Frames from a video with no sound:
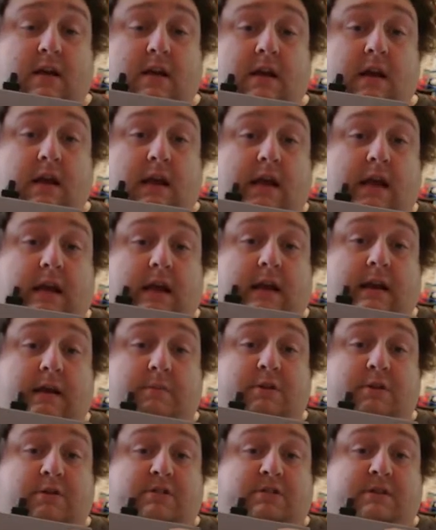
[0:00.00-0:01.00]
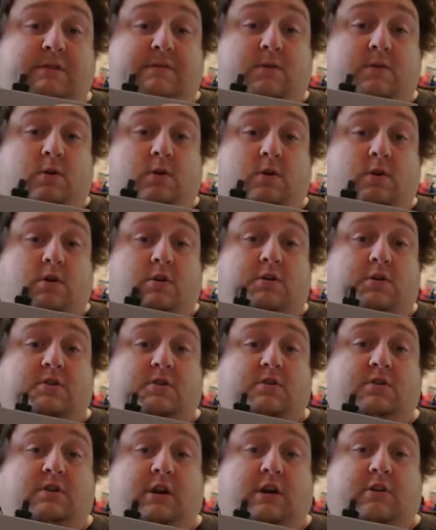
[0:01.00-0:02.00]
and I'm using it for
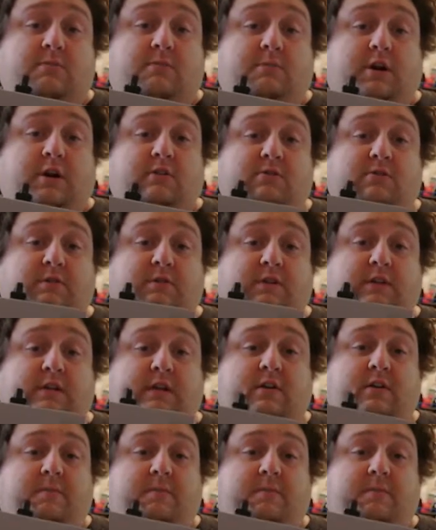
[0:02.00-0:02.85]
Dr. Mario Super Nintendo.